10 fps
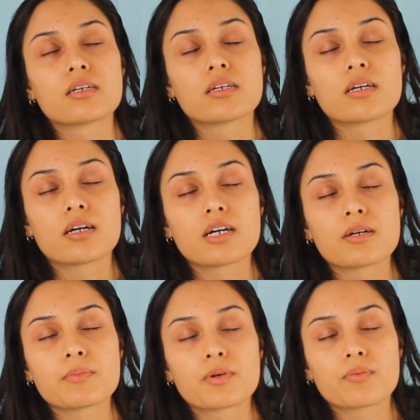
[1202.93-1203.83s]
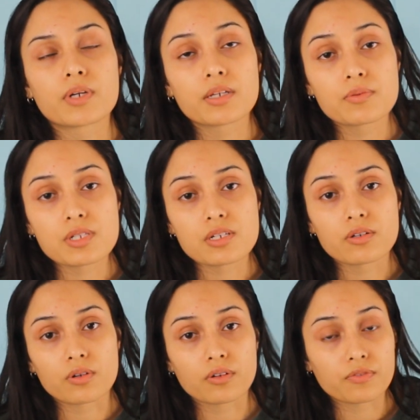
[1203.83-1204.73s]
When he was in
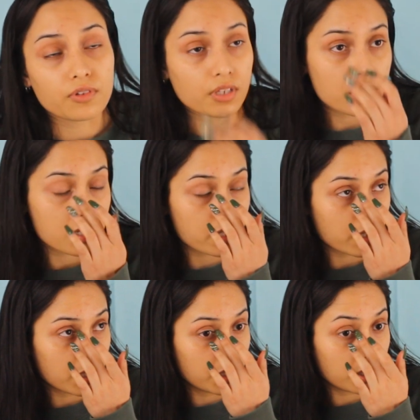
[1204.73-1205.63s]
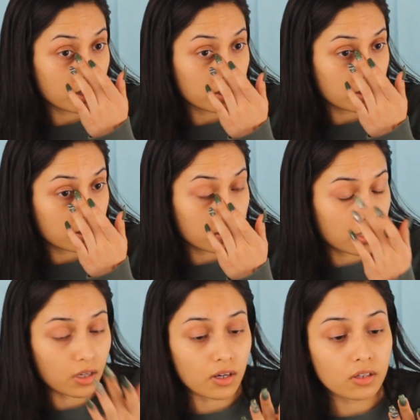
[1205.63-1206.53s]
court for this,
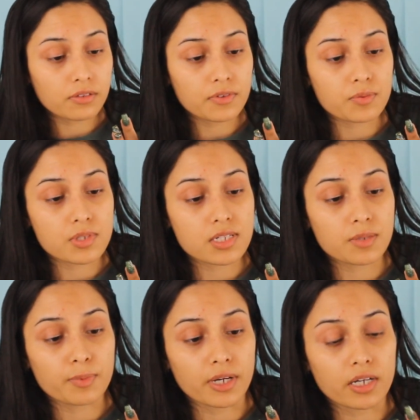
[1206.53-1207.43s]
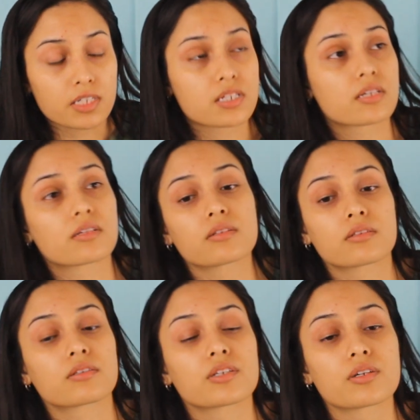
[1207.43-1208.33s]
all of it was debunked.
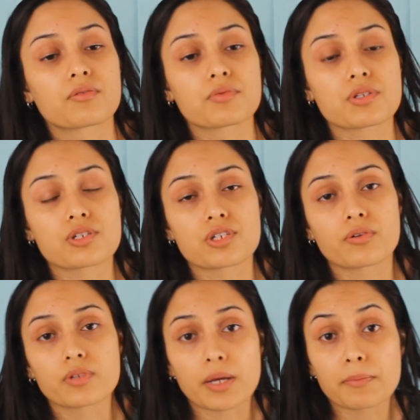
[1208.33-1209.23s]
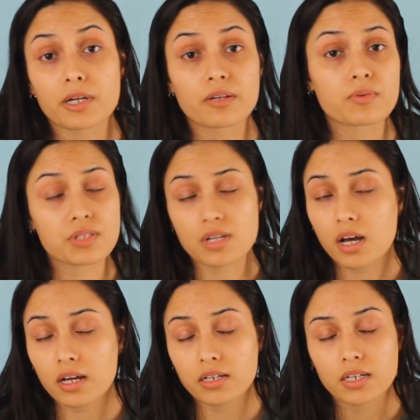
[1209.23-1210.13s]
You know, it was shown that Mary was
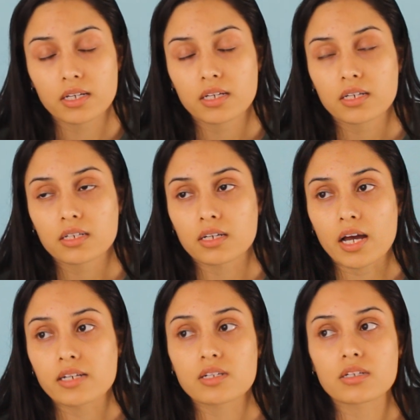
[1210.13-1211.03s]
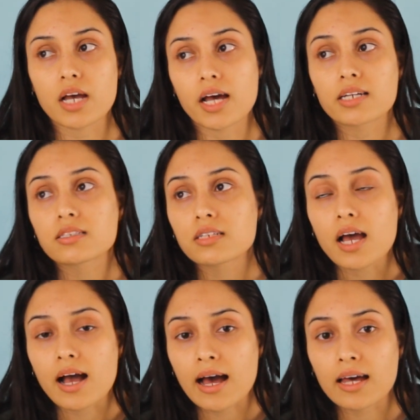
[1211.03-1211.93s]
not hadn't
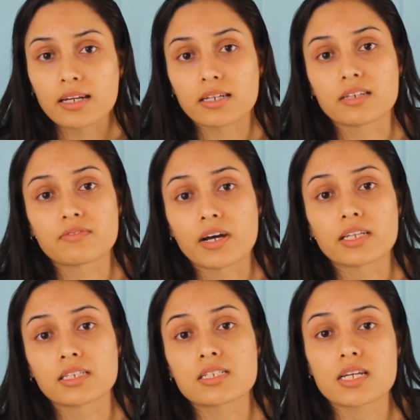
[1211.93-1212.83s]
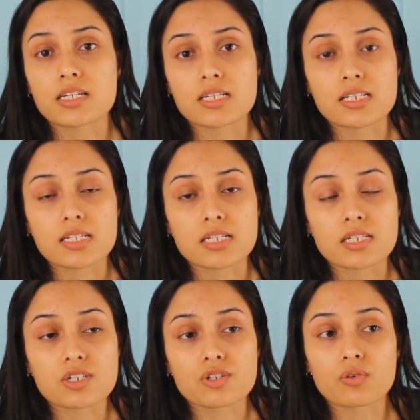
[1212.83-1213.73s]
had any violent
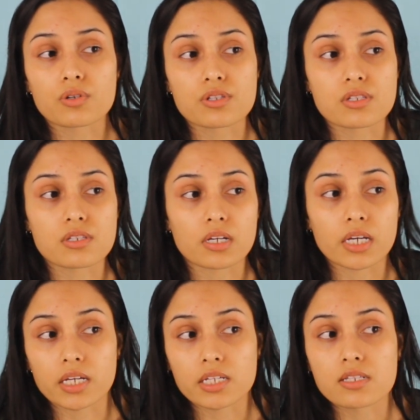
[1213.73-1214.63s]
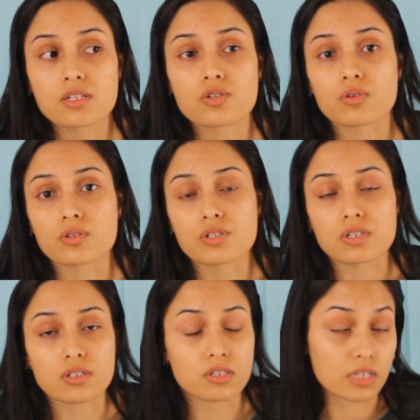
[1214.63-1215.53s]
tendencies towards the kids,
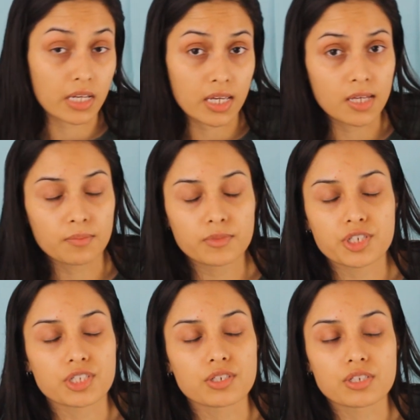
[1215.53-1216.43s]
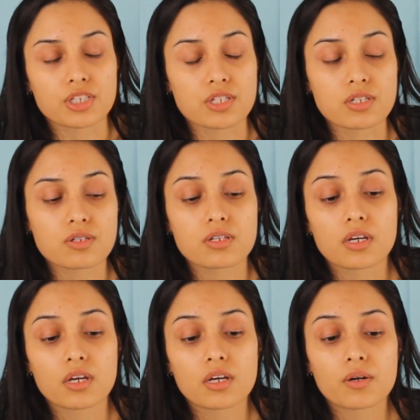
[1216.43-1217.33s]
towards him. She just
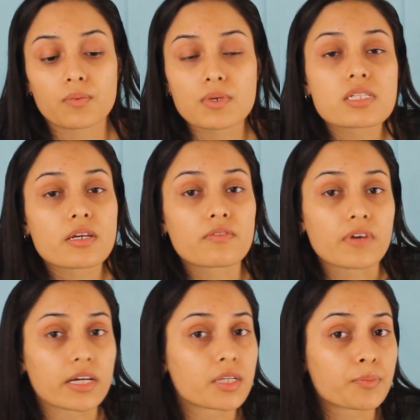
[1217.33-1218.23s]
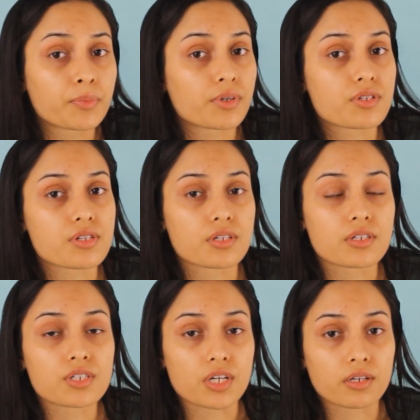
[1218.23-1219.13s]
wasn't a violent person
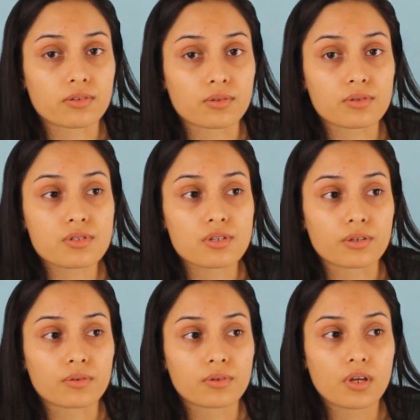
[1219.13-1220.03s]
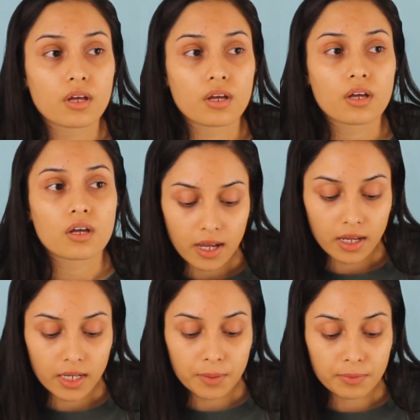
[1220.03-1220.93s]
in general. So
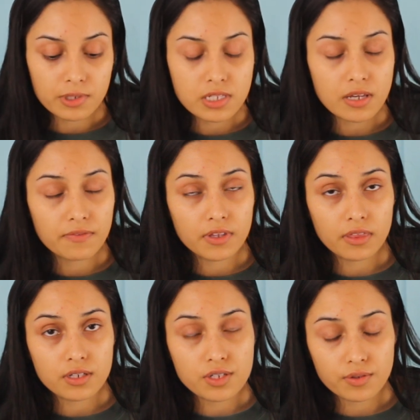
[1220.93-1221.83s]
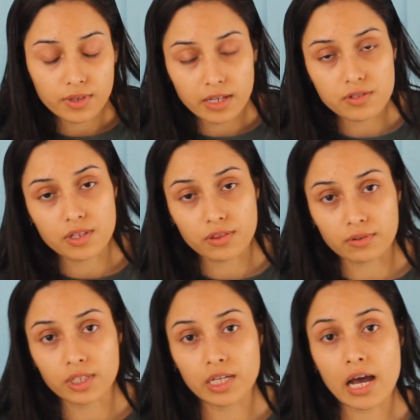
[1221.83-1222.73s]
April 7th,
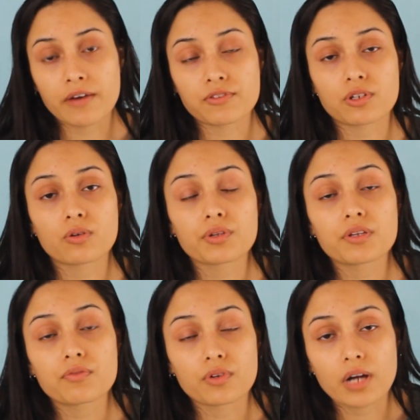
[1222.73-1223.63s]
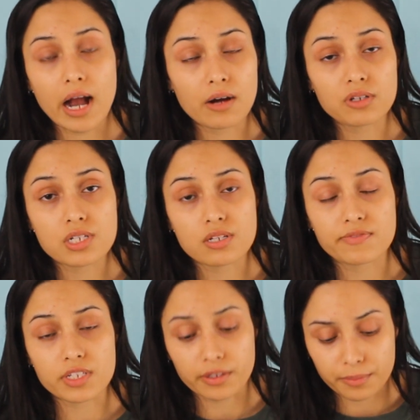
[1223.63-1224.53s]
2003, after only 4 hours
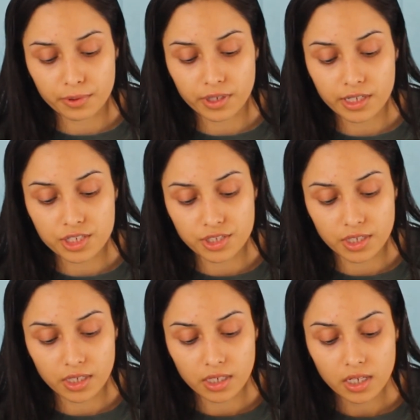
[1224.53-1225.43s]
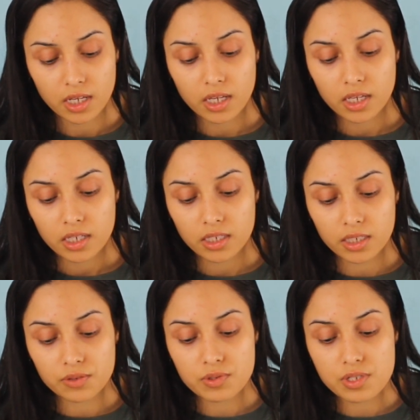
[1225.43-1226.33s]
of deliberation,
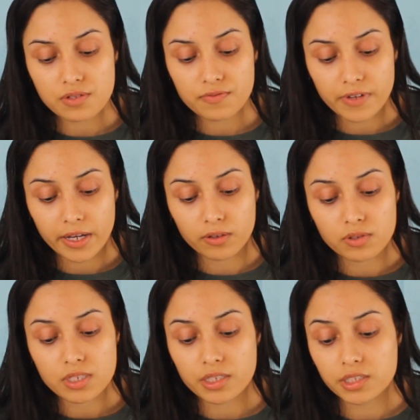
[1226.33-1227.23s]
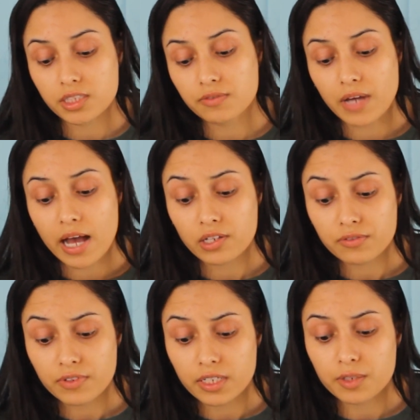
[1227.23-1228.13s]
he was found guilty of
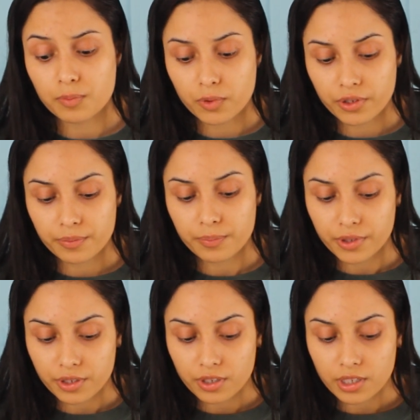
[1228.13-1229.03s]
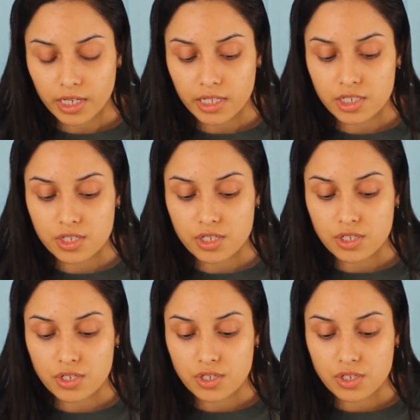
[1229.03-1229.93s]
aggravated murder and
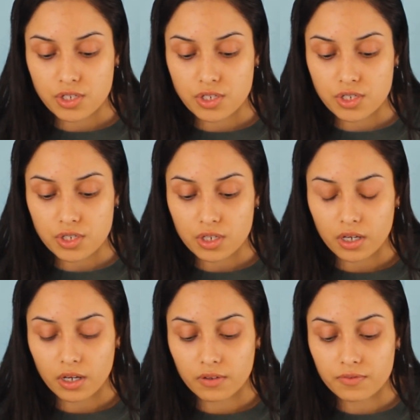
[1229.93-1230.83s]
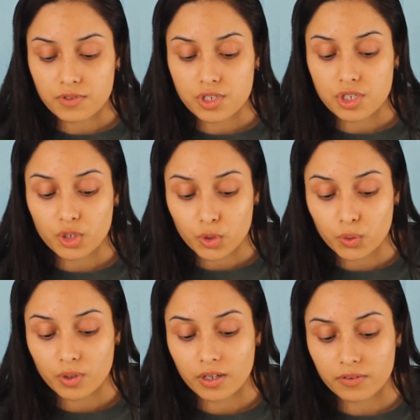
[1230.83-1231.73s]
of
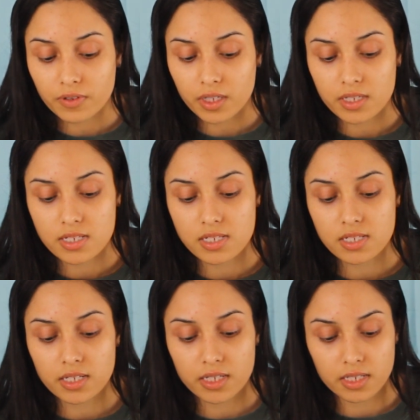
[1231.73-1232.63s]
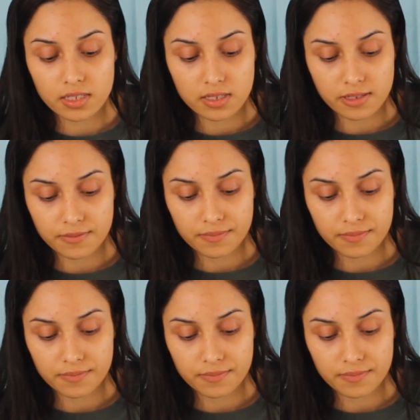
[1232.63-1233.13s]
2 of his kids.